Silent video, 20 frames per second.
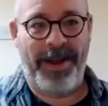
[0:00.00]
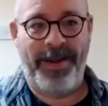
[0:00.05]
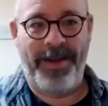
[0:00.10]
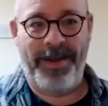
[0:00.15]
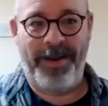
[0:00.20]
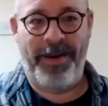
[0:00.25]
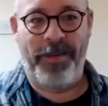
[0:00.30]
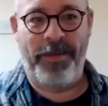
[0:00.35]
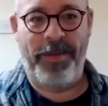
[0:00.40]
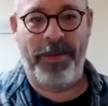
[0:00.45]

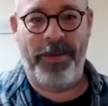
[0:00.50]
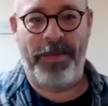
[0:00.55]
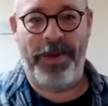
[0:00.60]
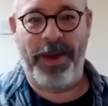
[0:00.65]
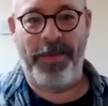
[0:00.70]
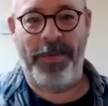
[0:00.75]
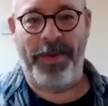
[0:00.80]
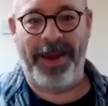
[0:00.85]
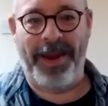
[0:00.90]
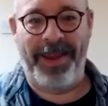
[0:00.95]
on my
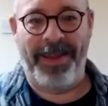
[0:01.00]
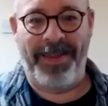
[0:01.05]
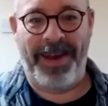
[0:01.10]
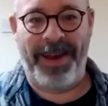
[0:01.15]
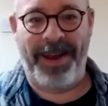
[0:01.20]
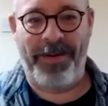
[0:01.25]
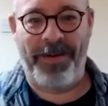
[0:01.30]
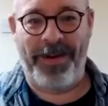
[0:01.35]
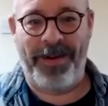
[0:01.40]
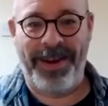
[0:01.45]
beer belly
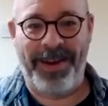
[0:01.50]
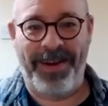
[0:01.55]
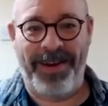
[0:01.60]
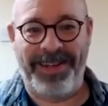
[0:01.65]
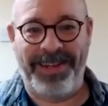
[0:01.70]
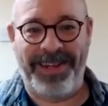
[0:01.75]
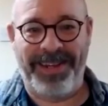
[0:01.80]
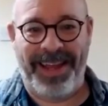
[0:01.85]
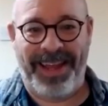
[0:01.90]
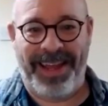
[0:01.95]
there quite
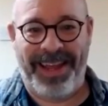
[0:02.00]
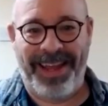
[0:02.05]
nicely.